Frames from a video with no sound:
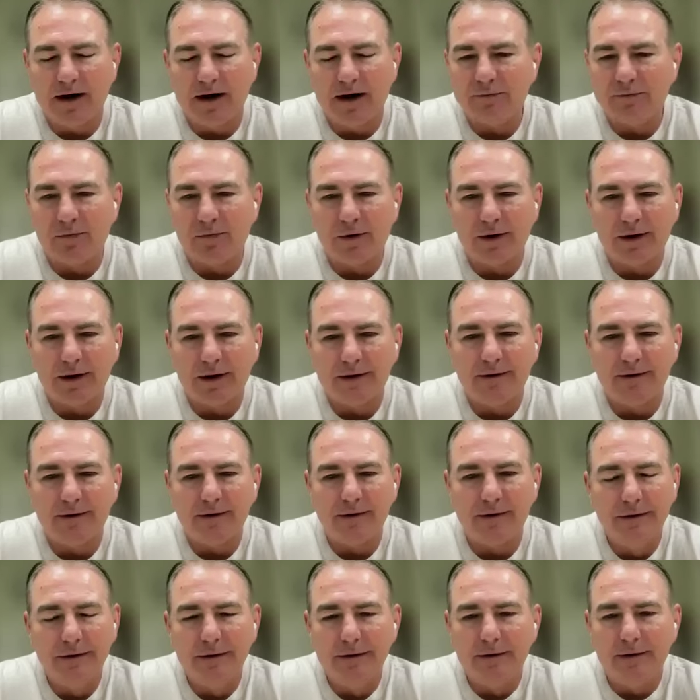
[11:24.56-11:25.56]
who's a great
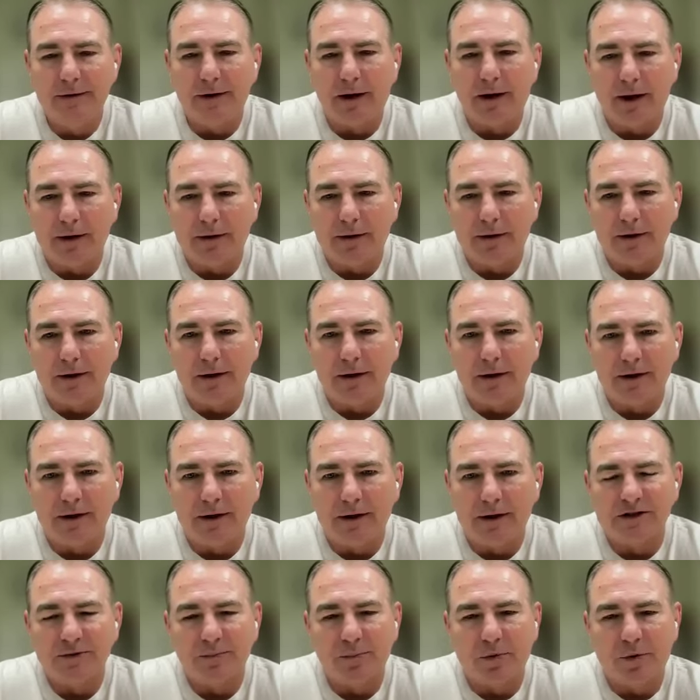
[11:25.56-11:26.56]
friend and
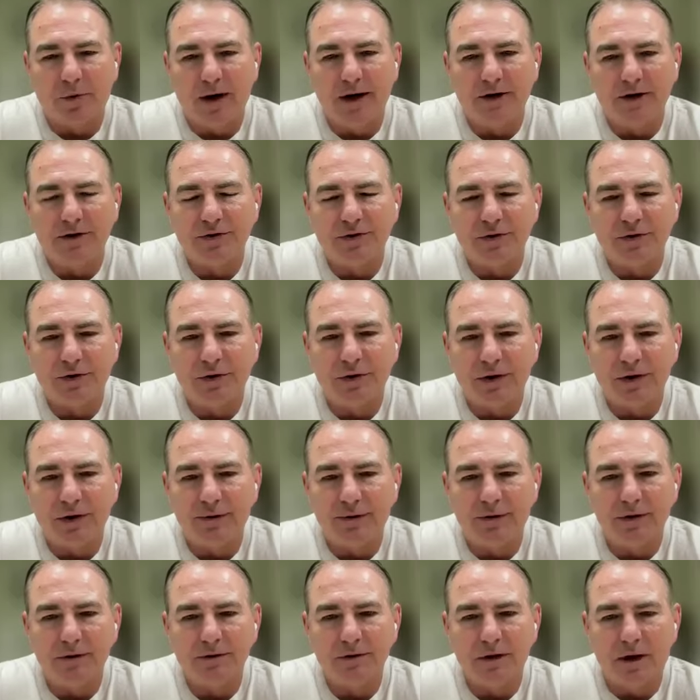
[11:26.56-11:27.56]
uh, an inspiration.
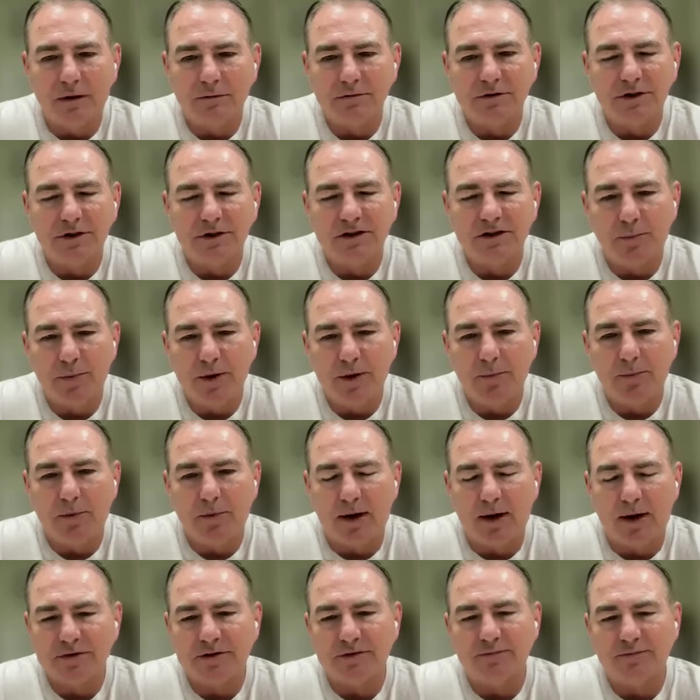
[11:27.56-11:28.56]
And then, you know, just the
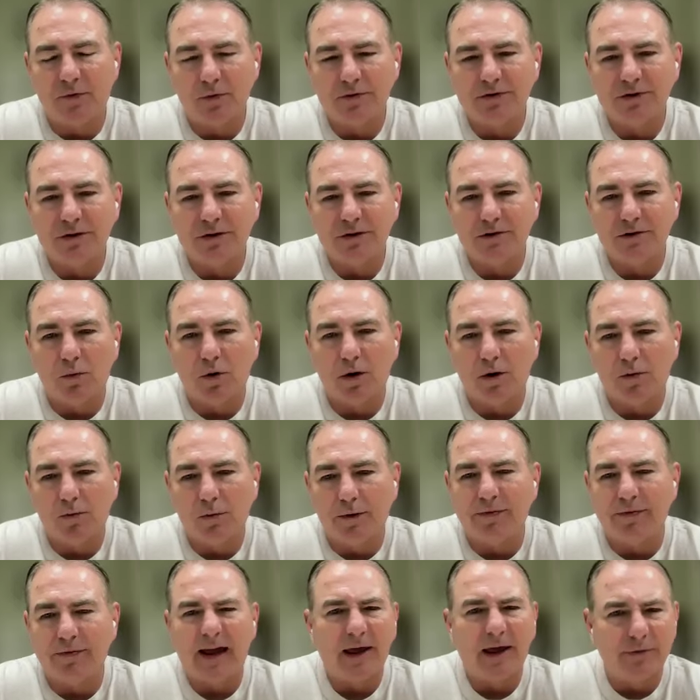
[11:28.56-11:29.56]
people I was fortunate to
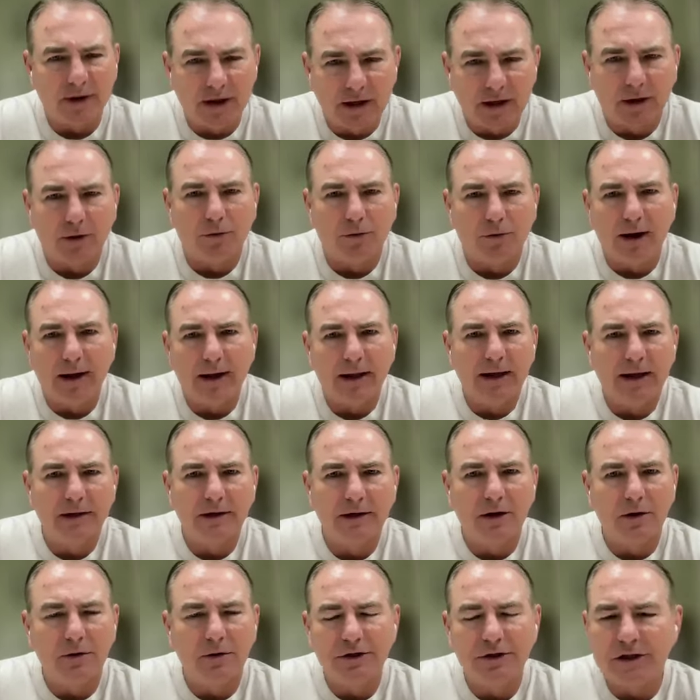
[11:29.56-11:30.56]
work with. Anthony
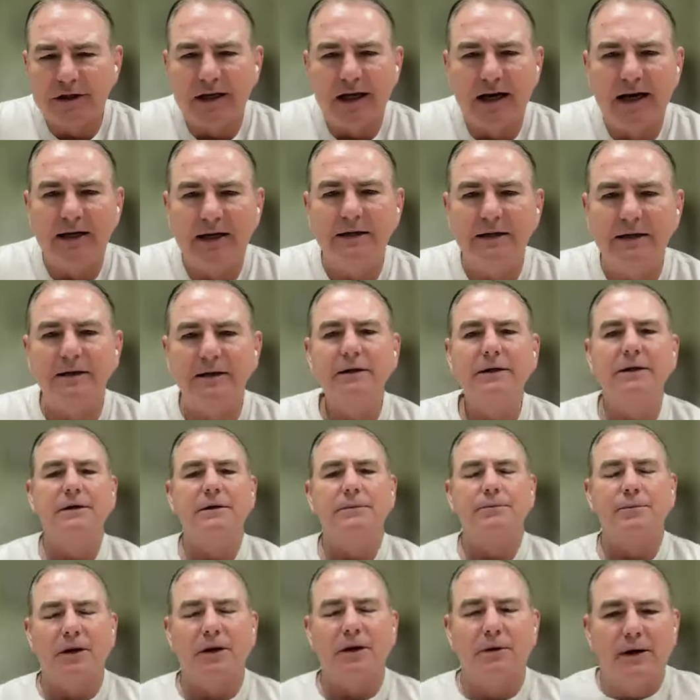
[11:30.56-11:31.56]
Grant, head coach at
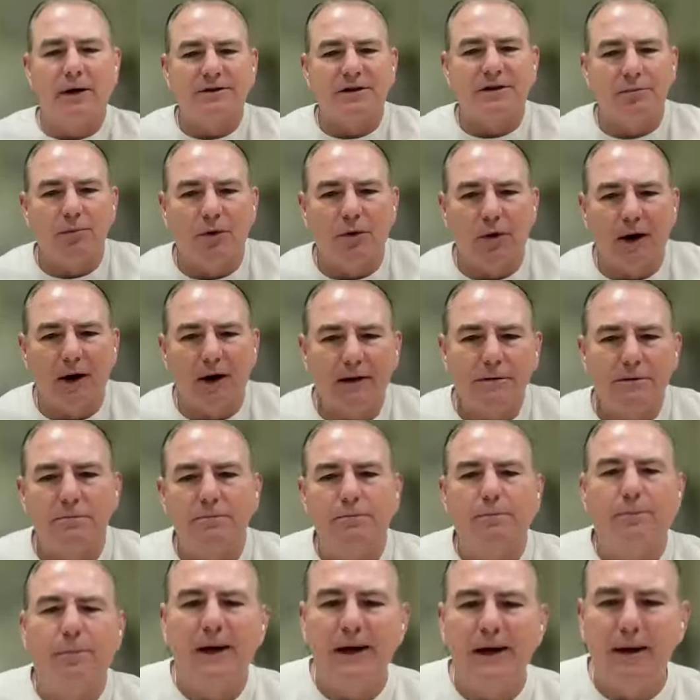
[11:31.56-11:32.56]
Dayton, been around some mm-hmm.
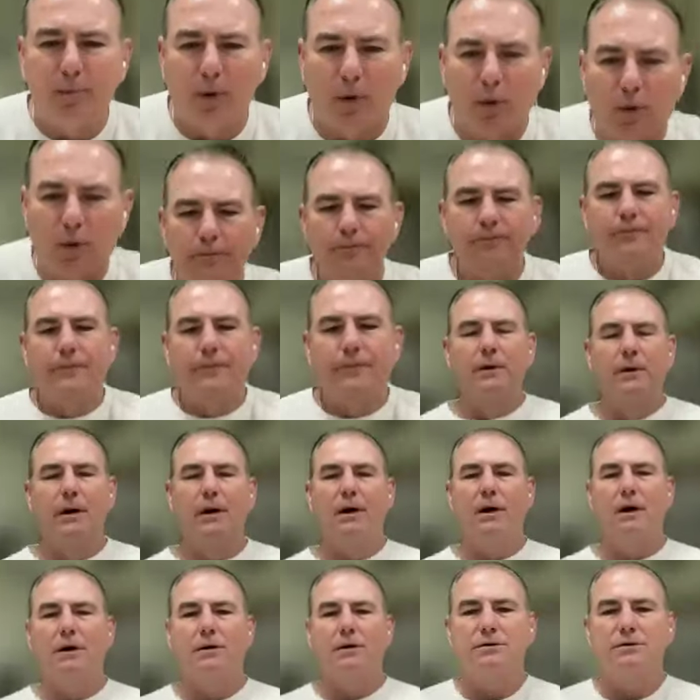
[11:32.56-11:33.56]
great people
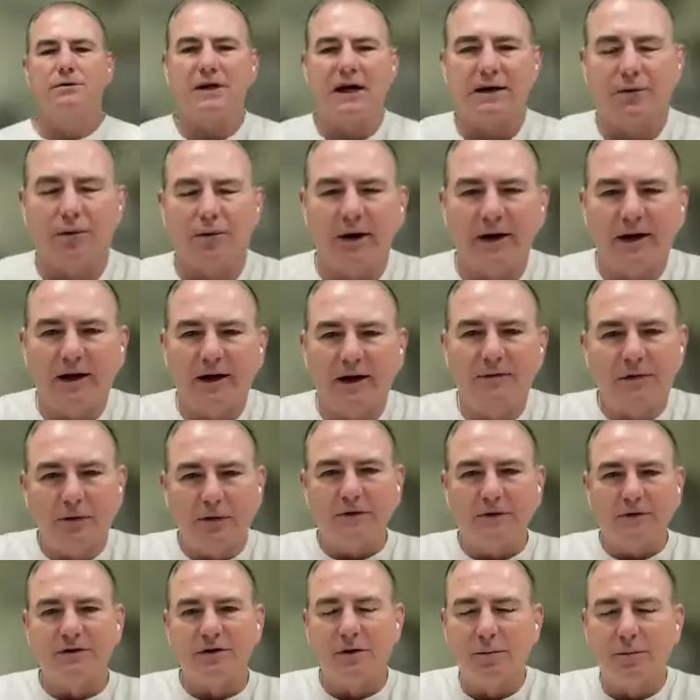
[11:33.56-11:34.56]
uh, who's had great
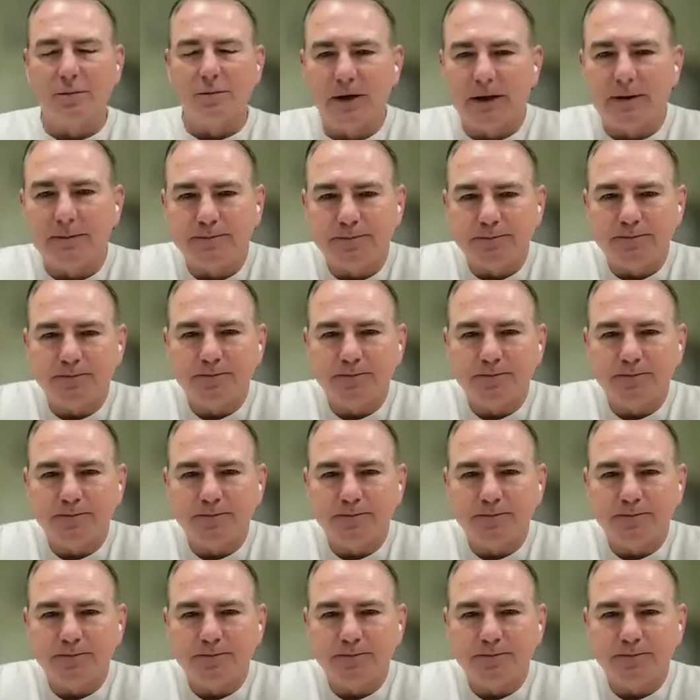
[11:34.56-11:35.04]
influence on